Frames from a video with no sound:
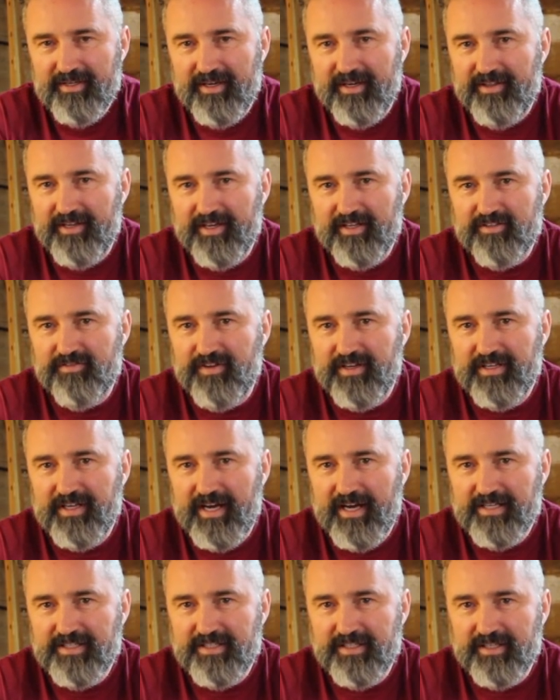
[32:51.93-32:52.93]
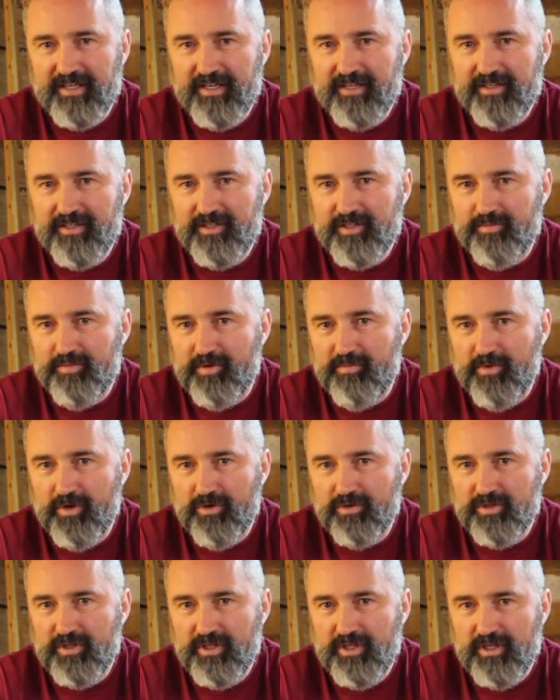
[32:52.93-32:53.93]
I think it's fantastic. Anything to promote